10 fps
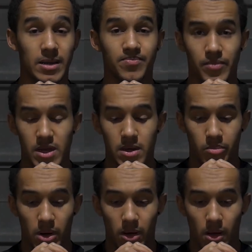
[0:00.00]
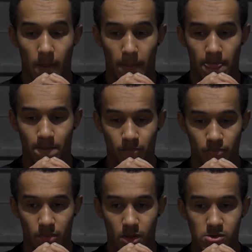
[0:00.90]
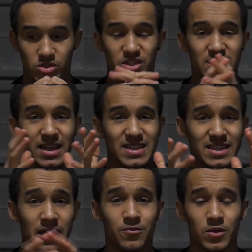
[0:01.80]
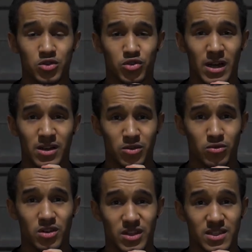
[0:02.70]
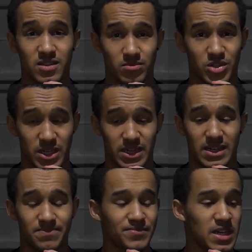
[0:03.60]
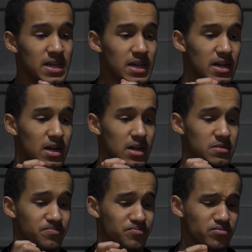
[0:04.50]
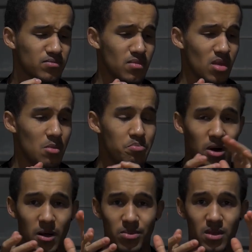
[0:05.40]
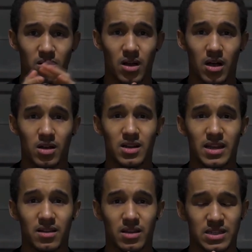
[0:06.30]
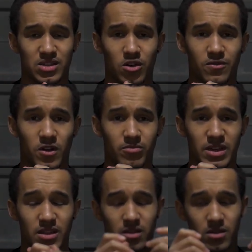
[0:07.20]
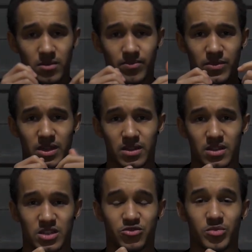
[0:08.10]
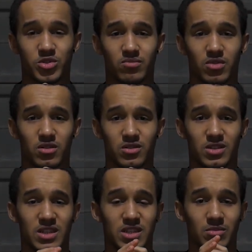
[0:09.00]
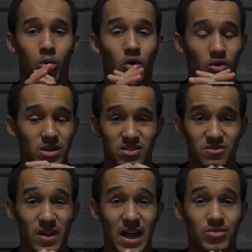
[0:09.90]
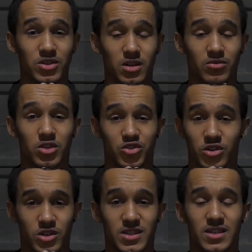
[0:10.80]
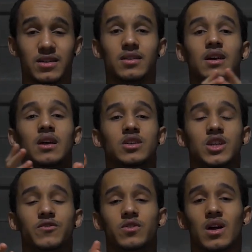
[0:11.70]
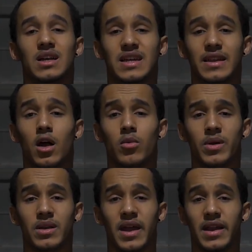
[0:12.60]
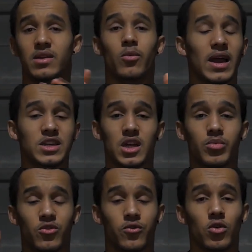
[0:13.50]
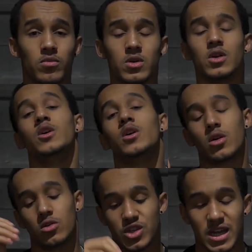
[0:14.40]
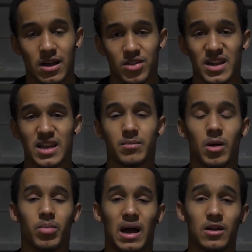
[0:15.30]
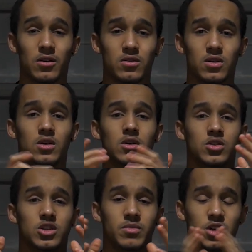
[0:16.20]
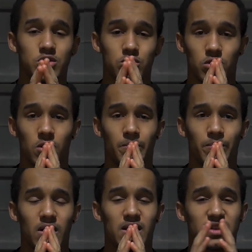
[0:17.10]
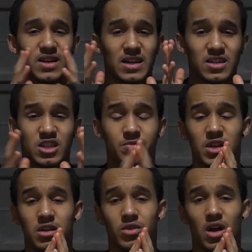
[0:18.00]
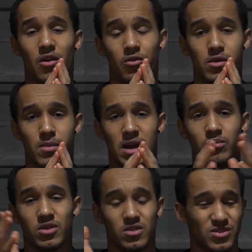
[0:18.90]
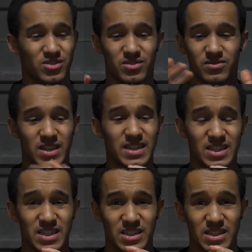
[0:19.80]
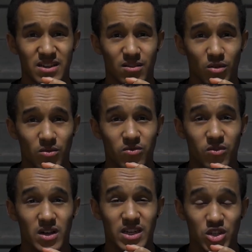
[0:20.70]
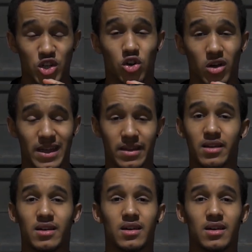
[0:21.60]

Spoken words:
it, but just stay safe when you're trying to do all of this dumb shit, yeah? But I'm going to link his GoFundMe in the description, because this is poor, this is absolutely atrocious, isn't it? So if you guys can help in any way, shape or form, go check out the link in my bio. Just make sure that this guy's a speedy recovery, man, because this is fucking shocking.